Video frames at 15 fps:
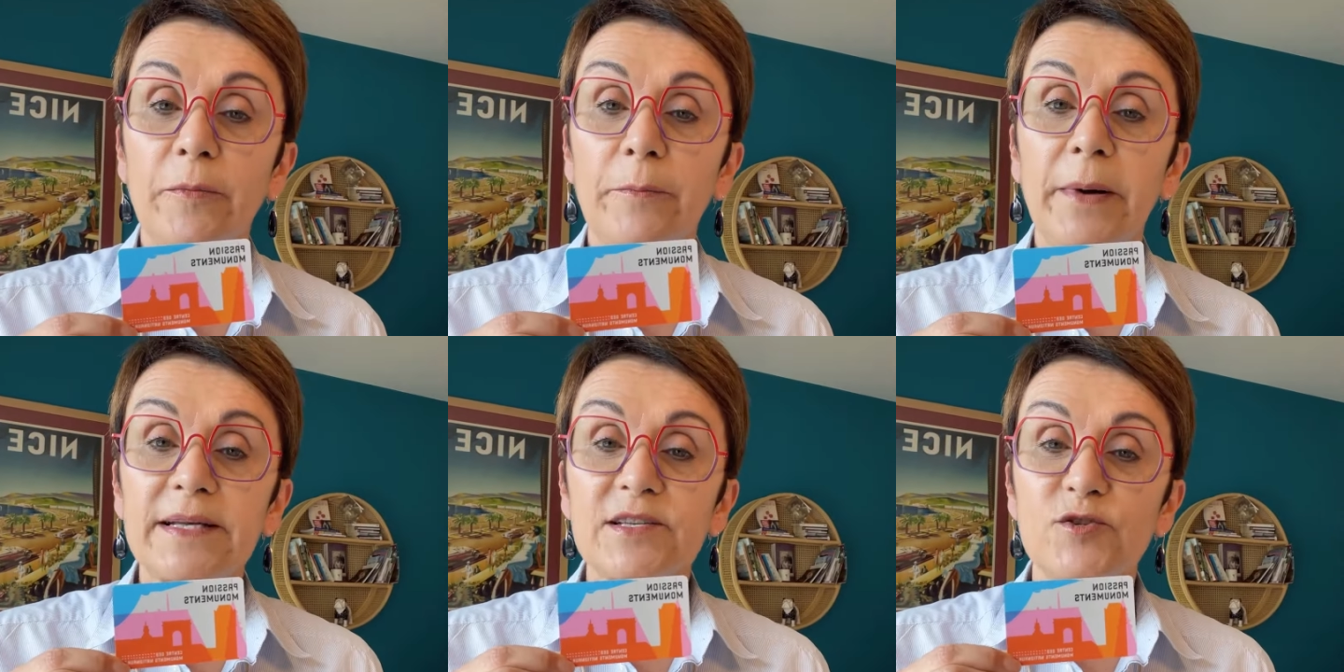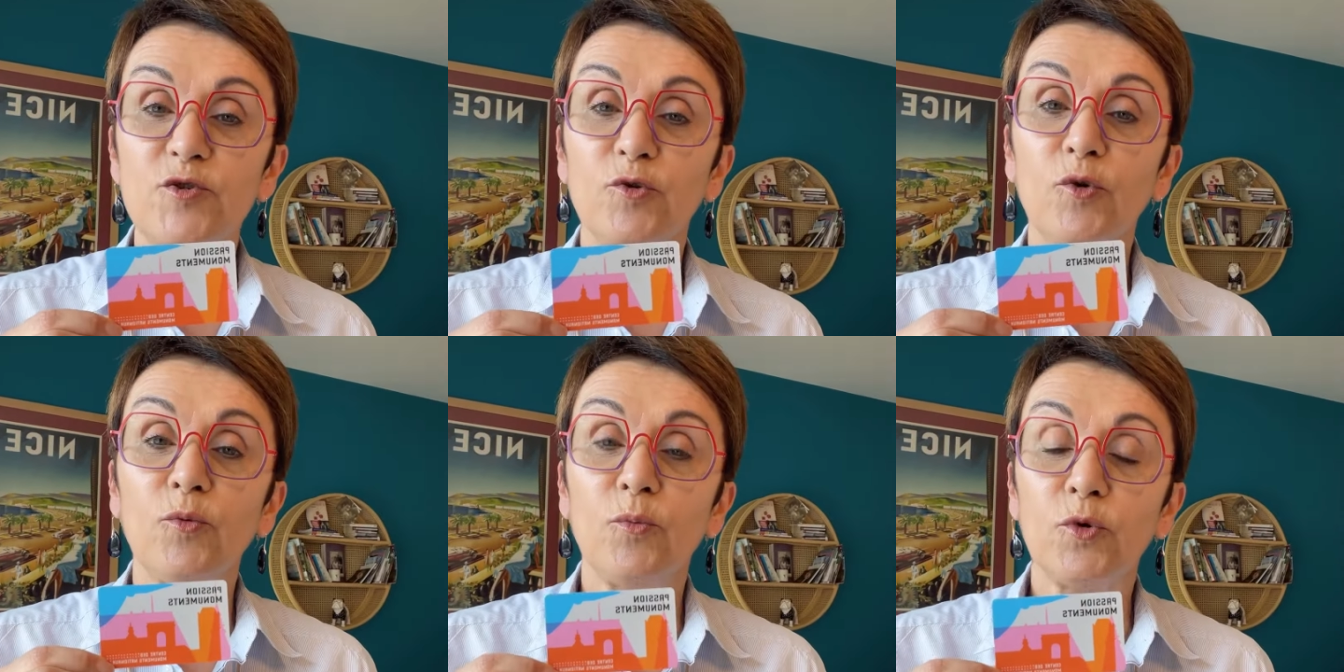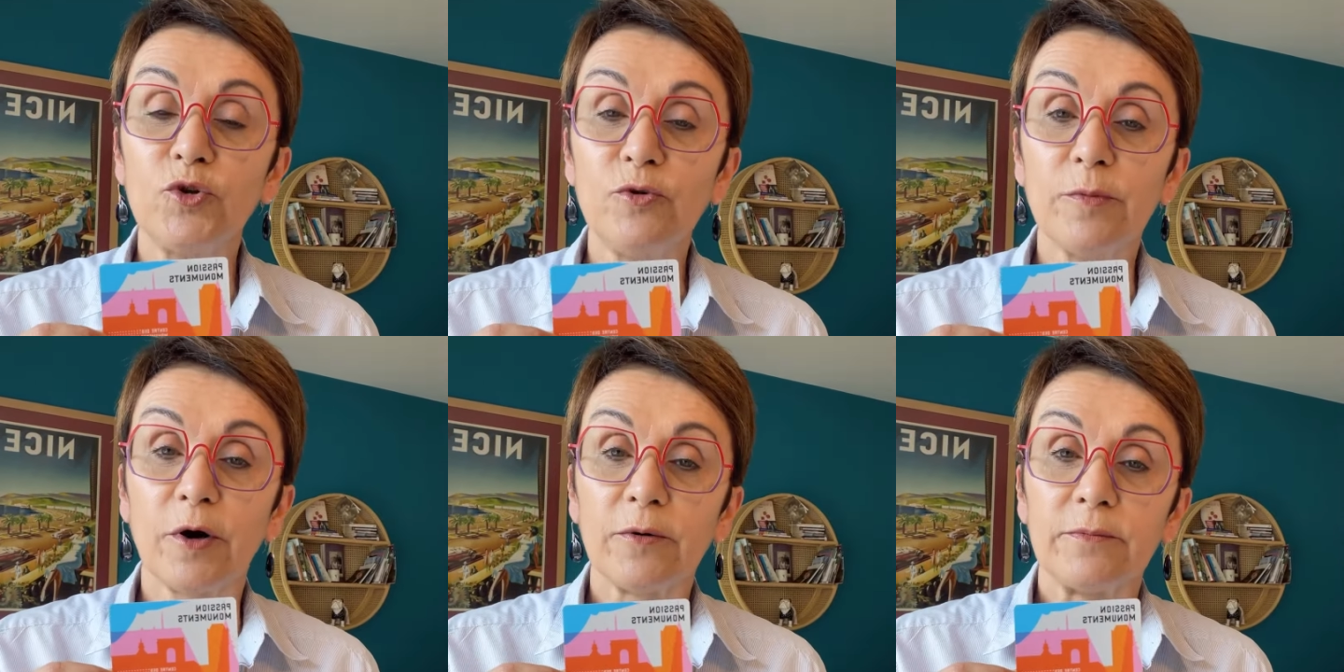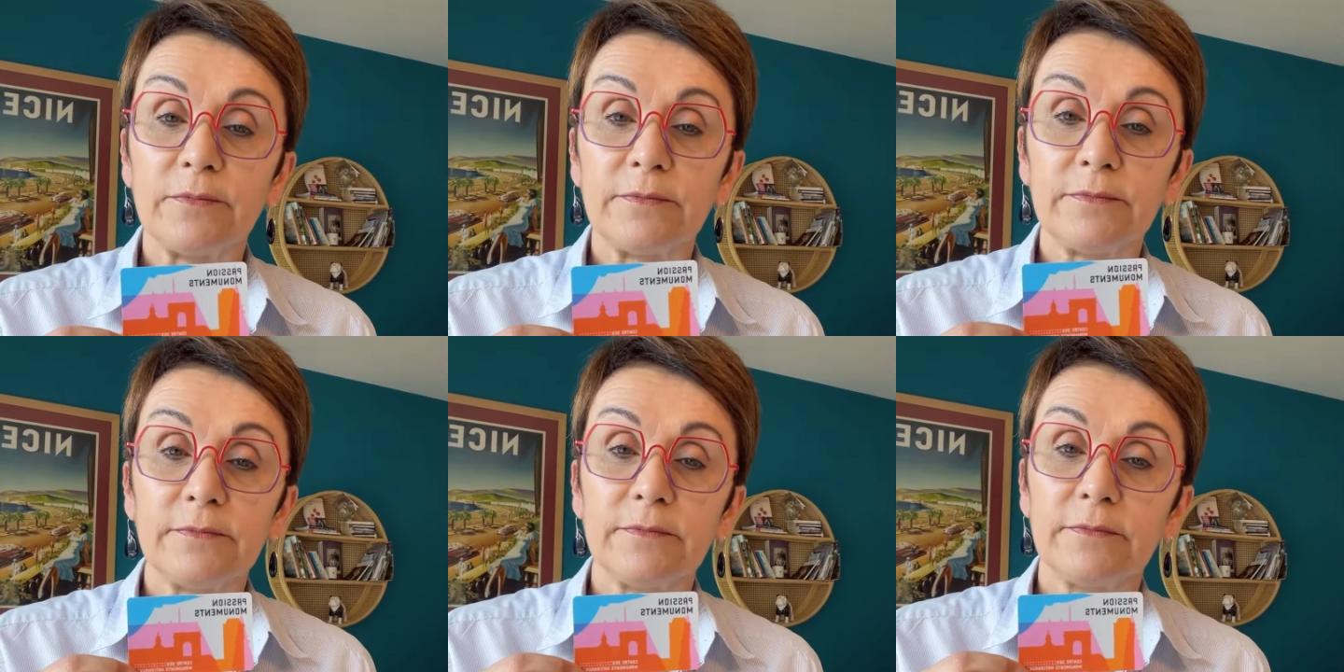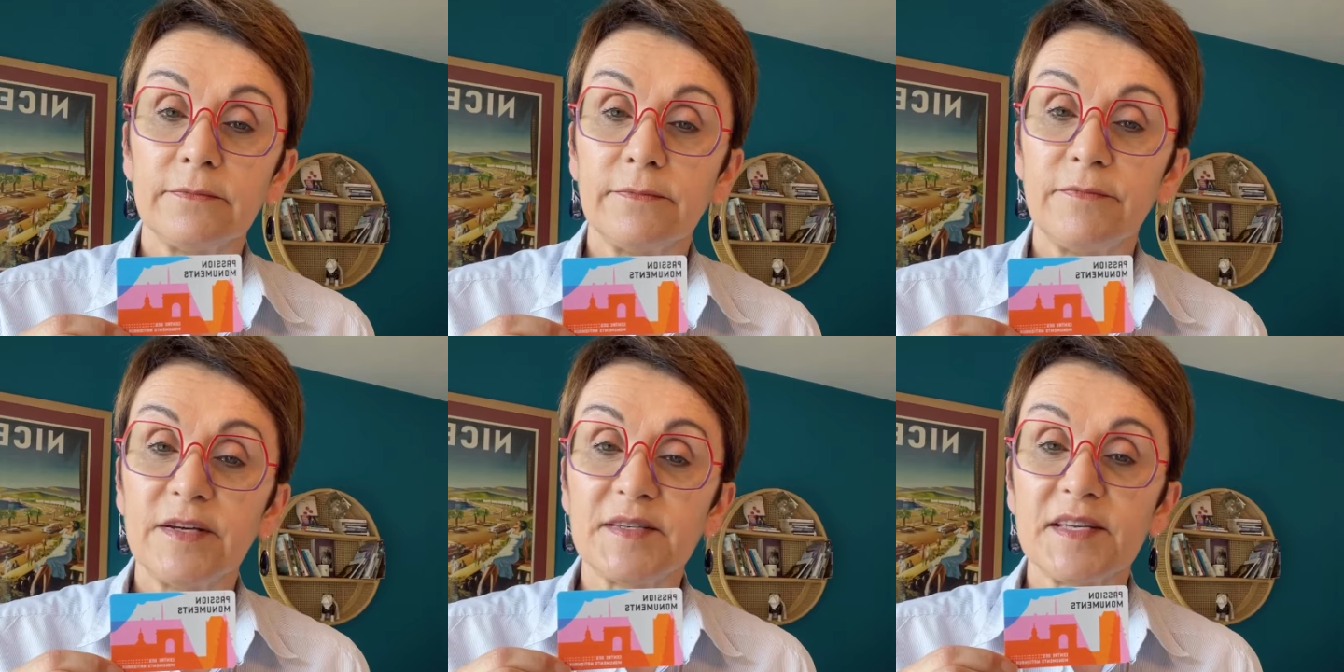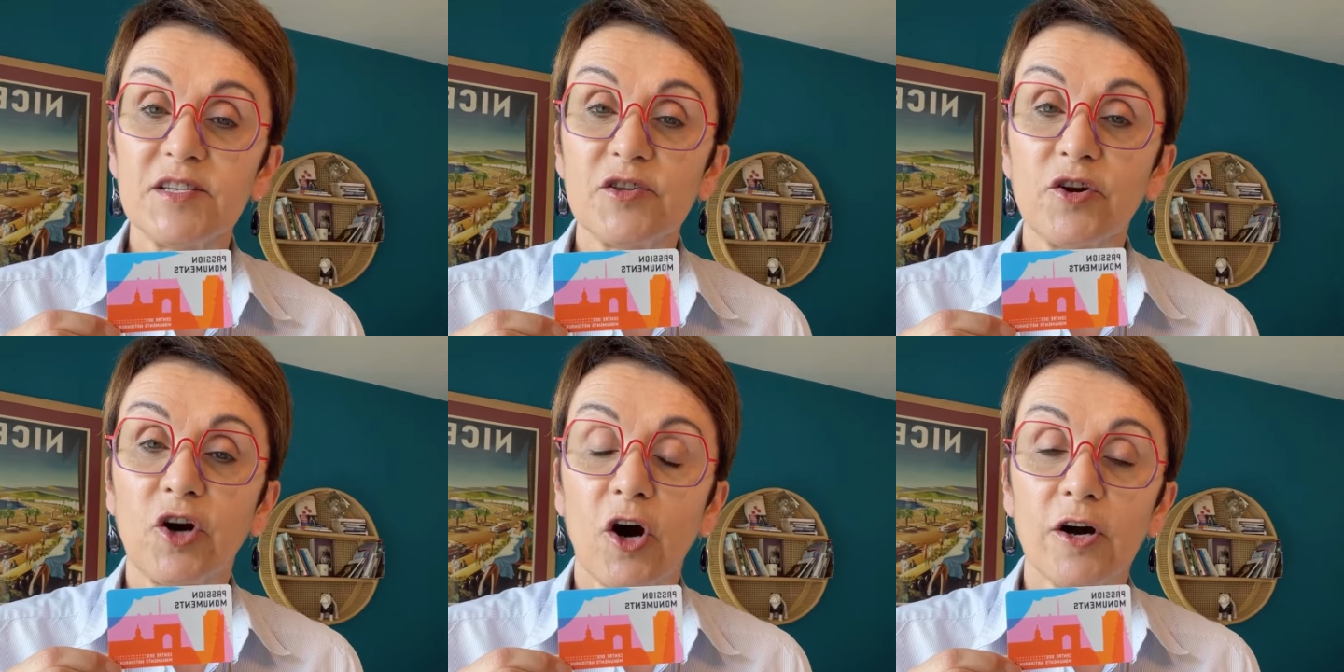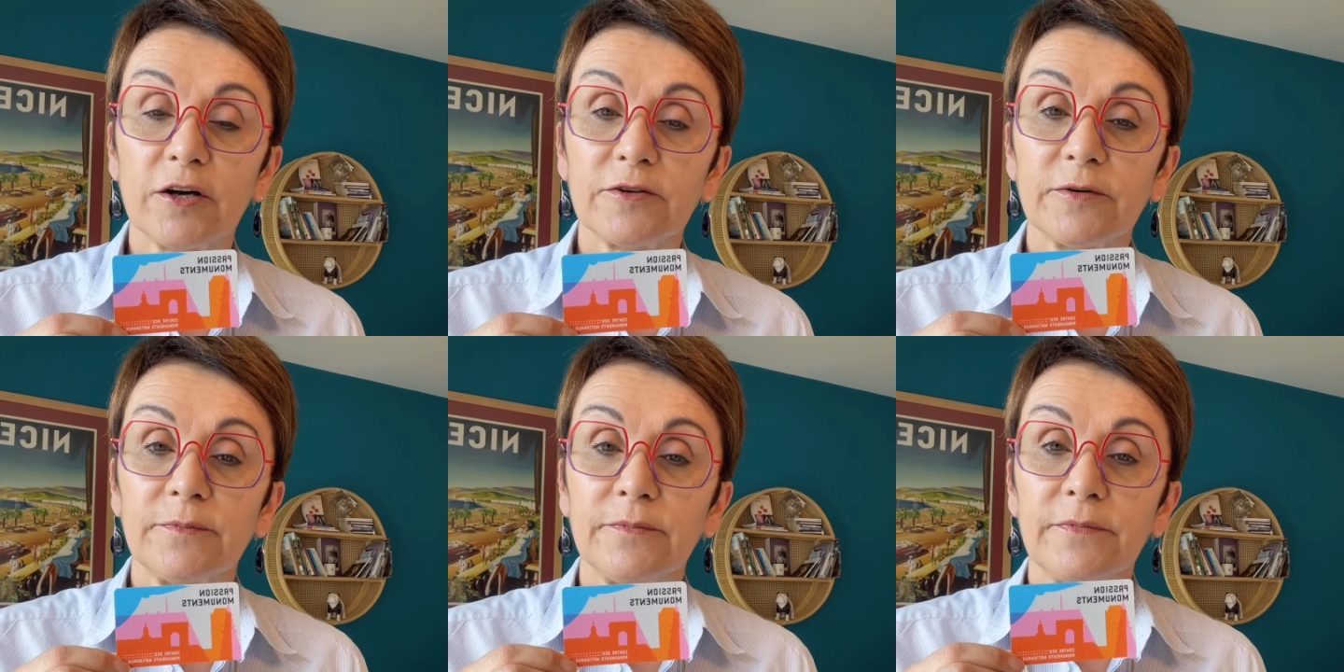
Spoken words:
Passion Monument. This is the card.